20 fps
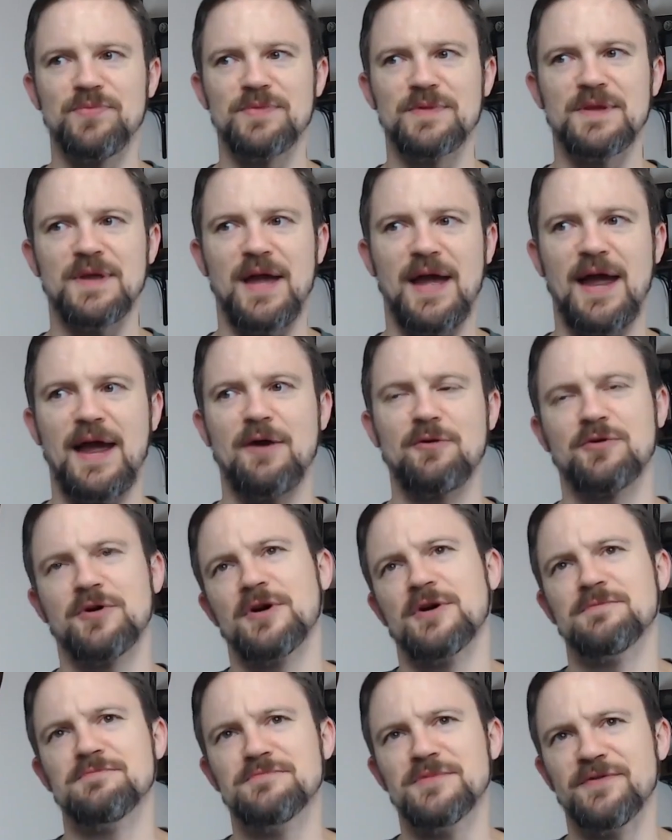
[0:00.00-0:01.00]
how
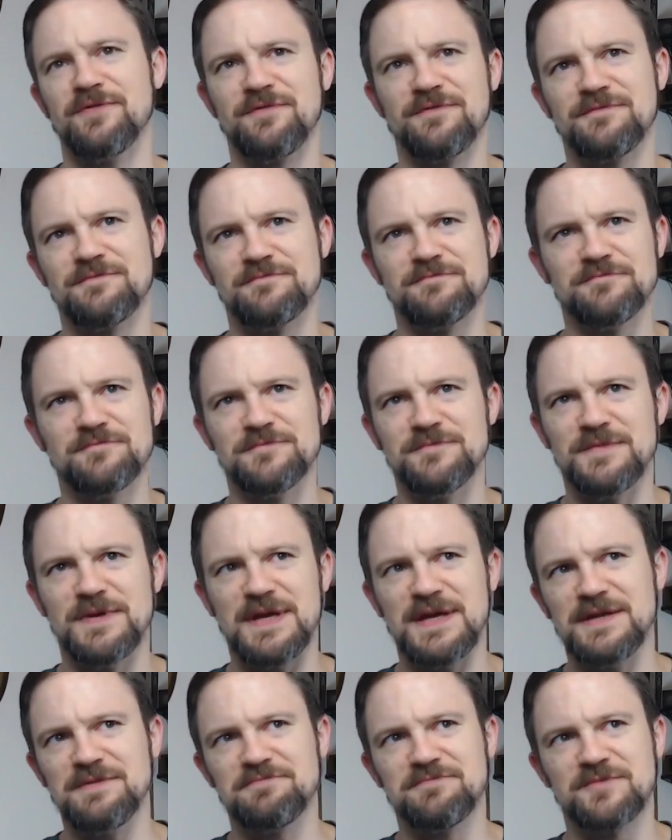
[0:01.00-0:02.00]
come if
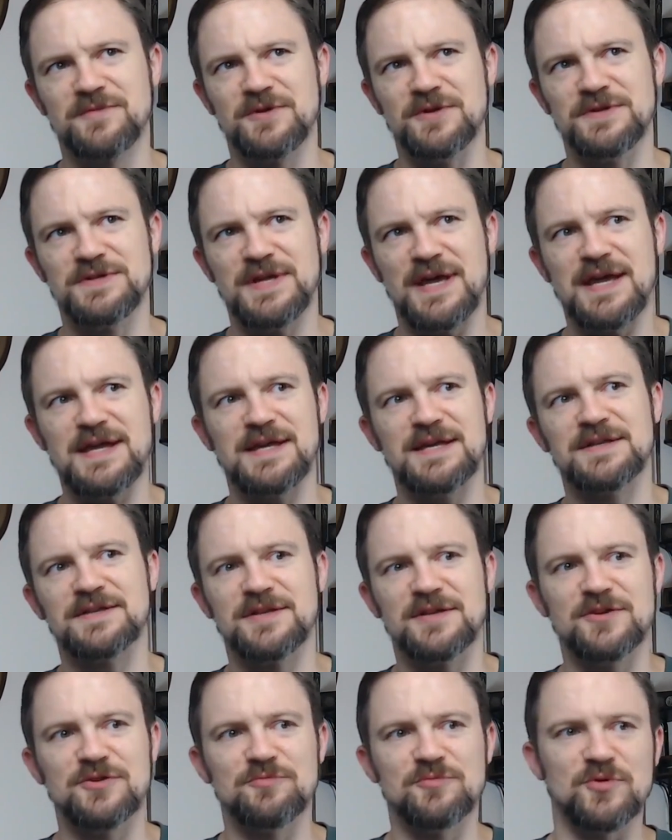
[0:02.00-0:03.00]
he could take it to
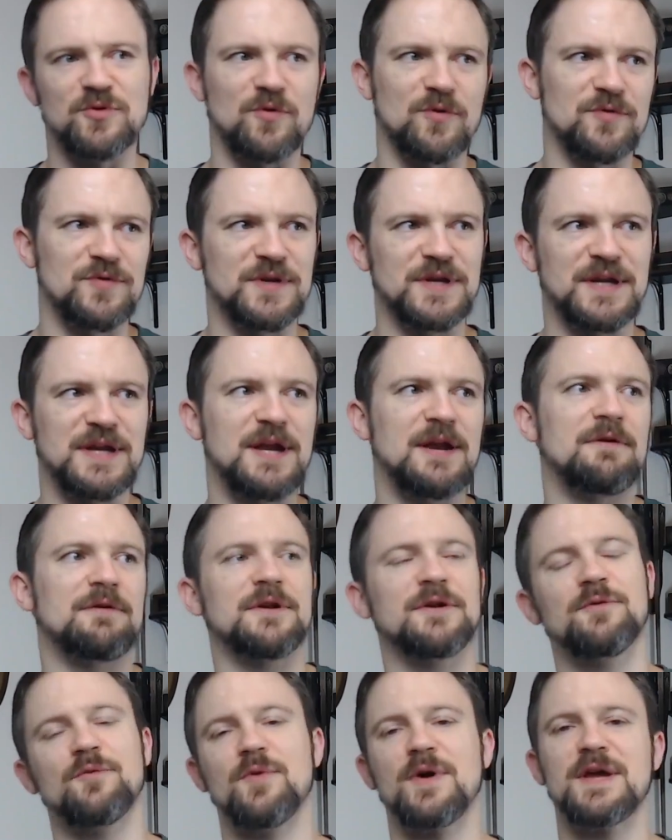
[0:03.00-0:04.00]
Numenor and then carry it
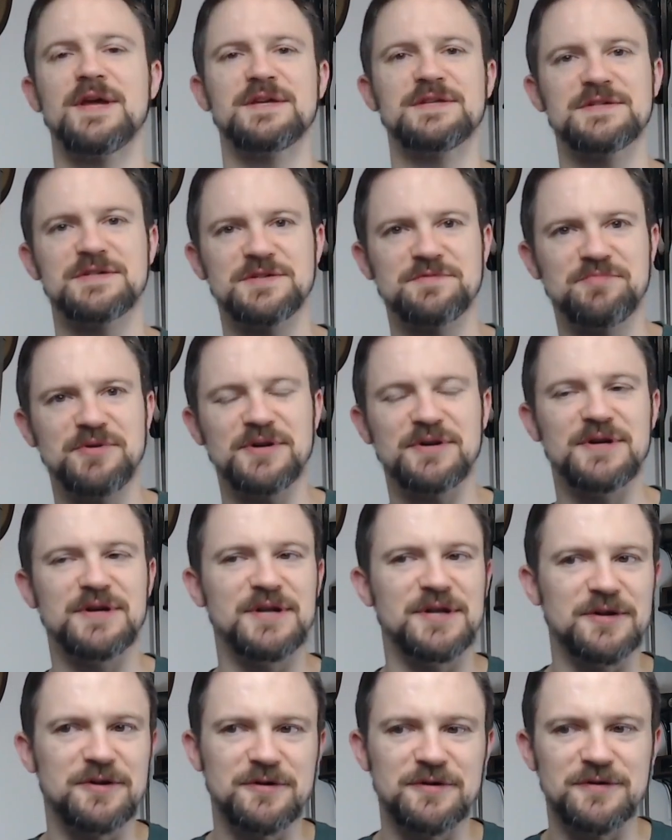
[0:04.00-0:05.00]
away as a spirit, he
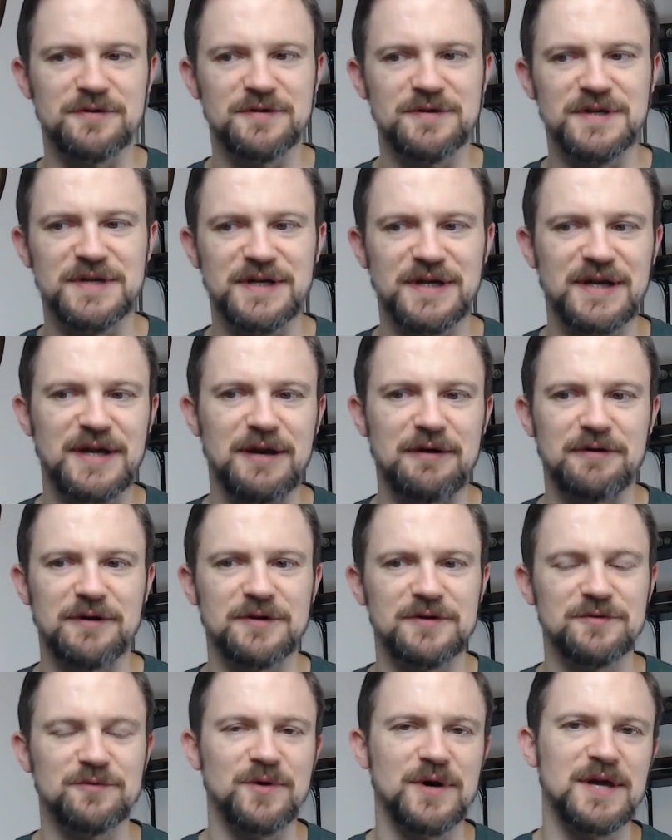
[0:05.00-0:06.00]
couldn't then carry it
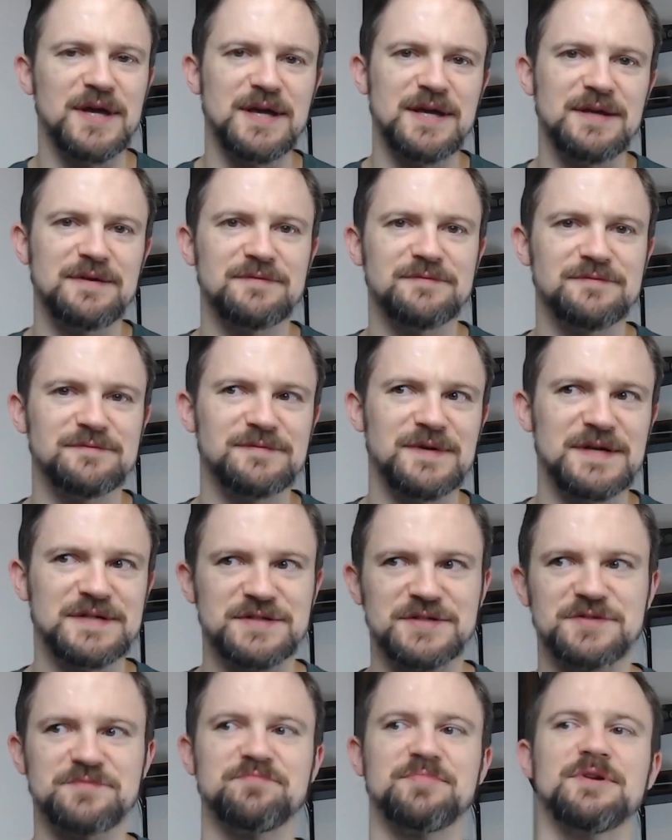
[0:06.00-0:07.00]
away as a
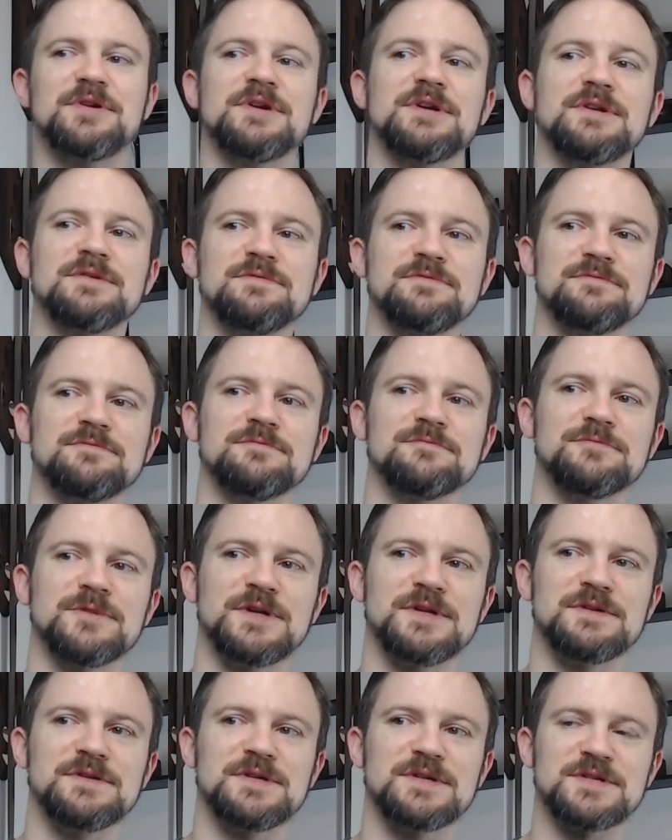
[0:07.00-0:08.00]
spirit
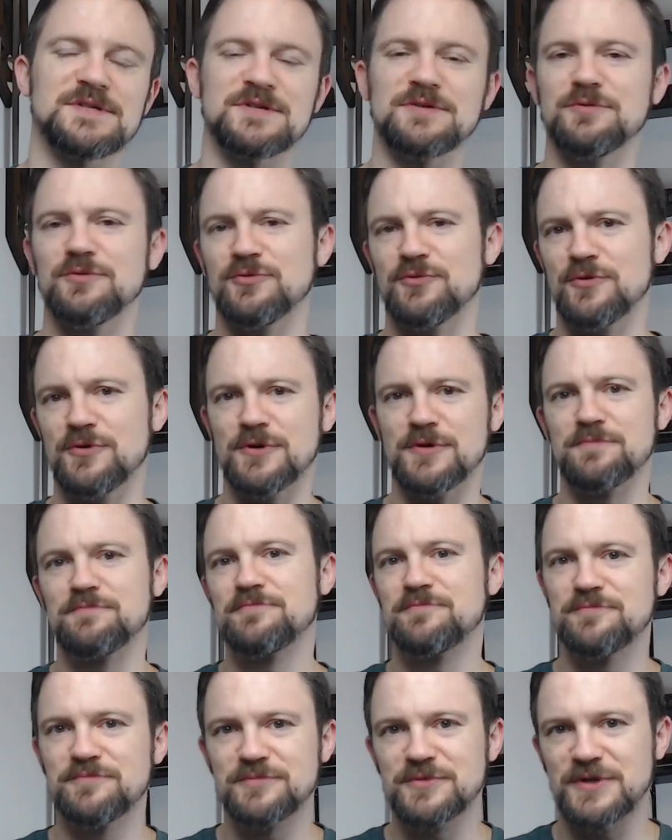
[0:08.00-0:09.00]
when Isildur
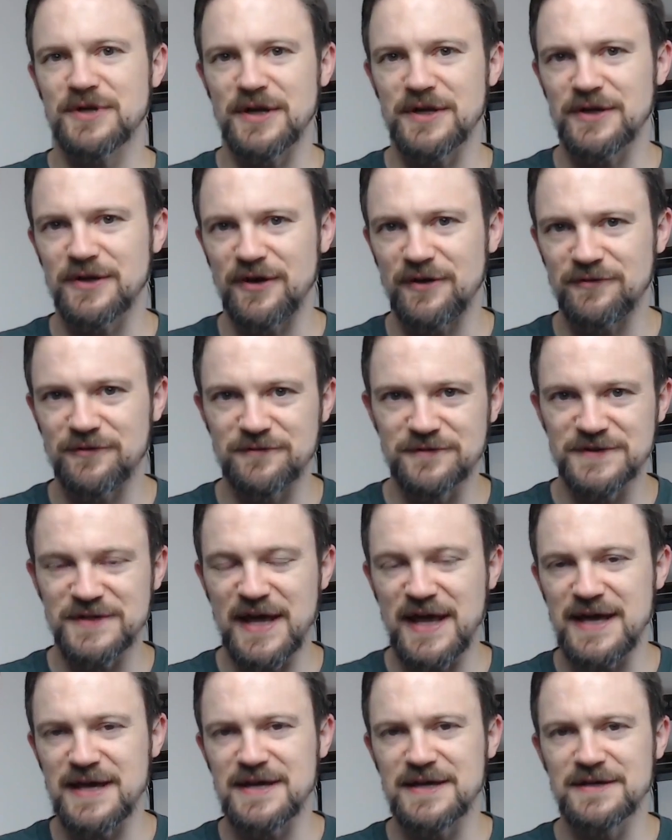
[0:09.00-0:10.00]
cut it off of his
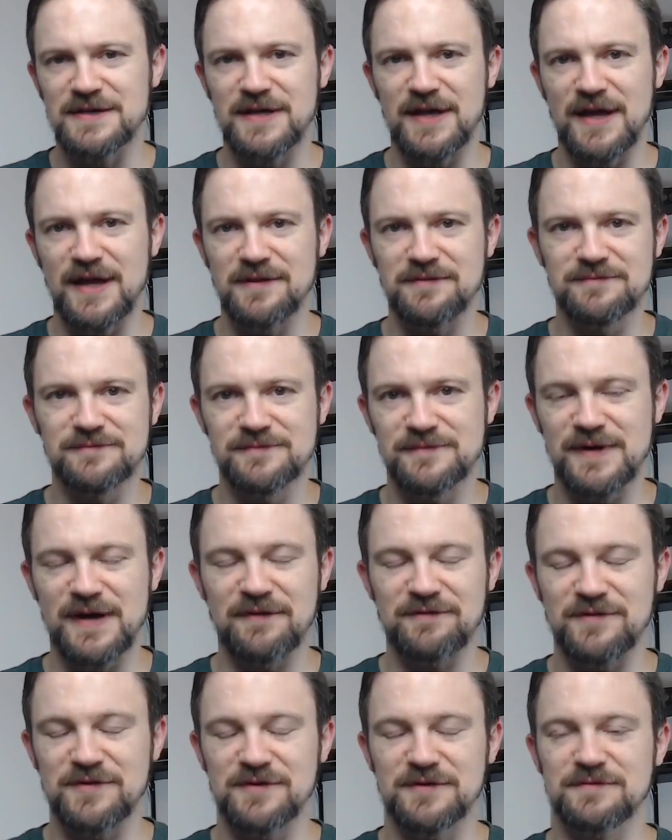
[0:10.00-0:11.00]
hand
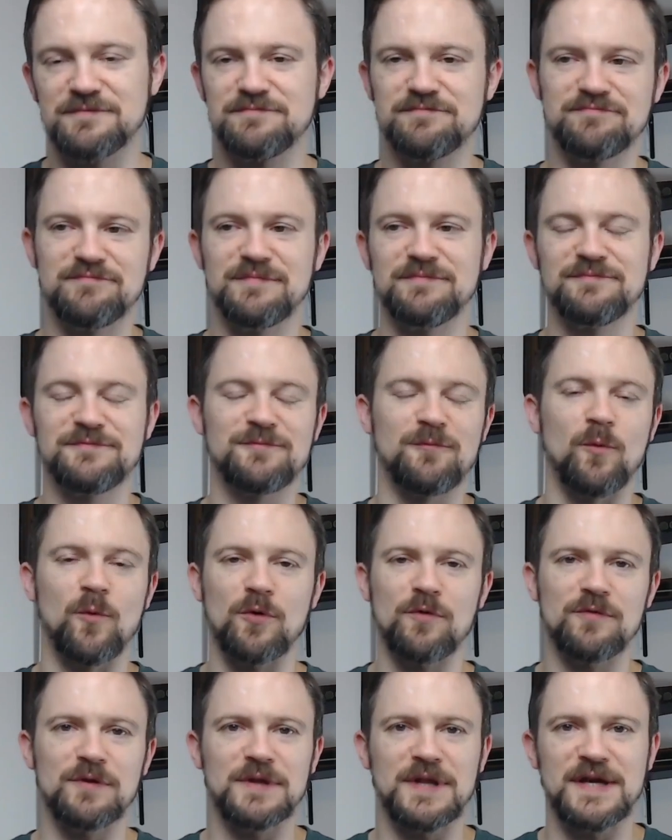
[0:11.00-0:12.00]
after the War of
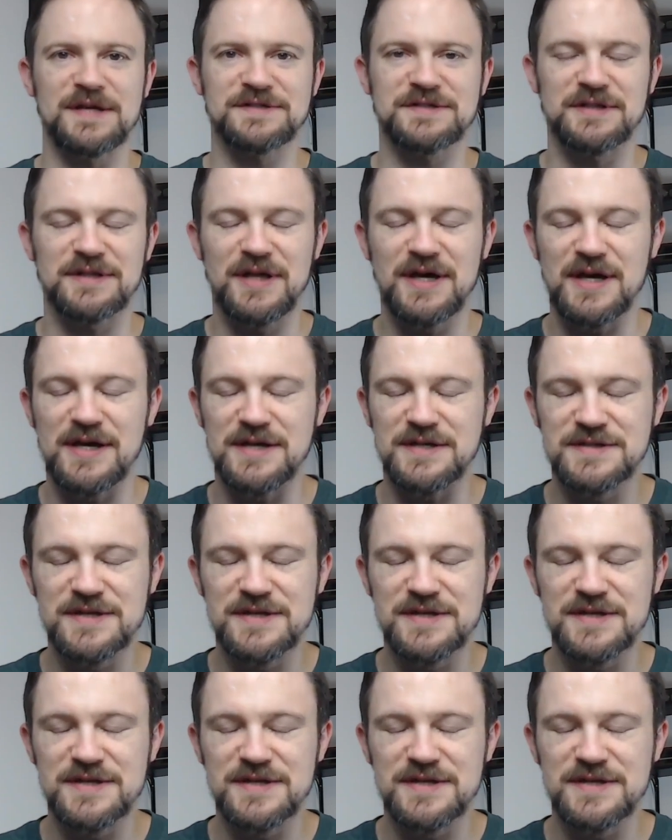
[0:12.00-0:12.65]
the Last Alliance.